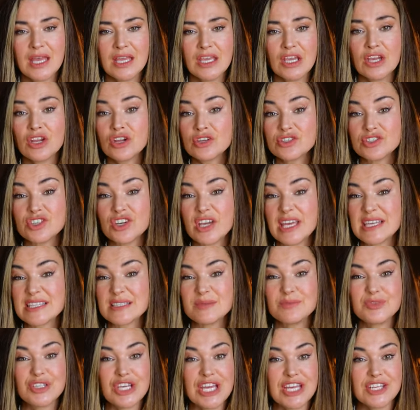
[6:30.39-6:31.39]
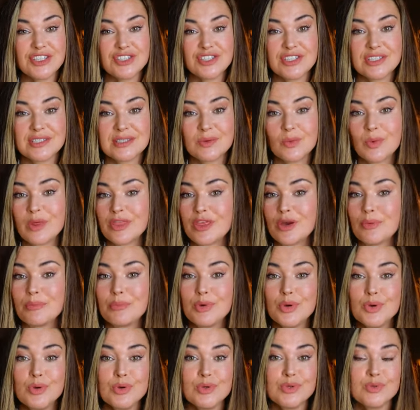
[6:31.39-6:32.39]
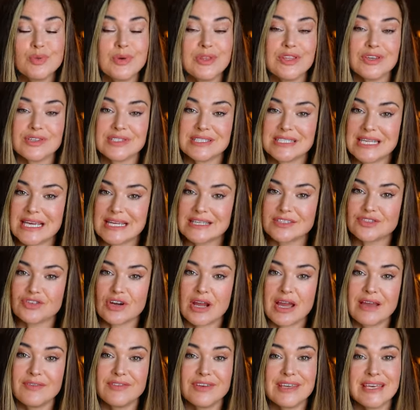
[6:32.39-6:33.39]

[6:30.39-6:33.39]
You can also get some changes with your mood, with your sex drive,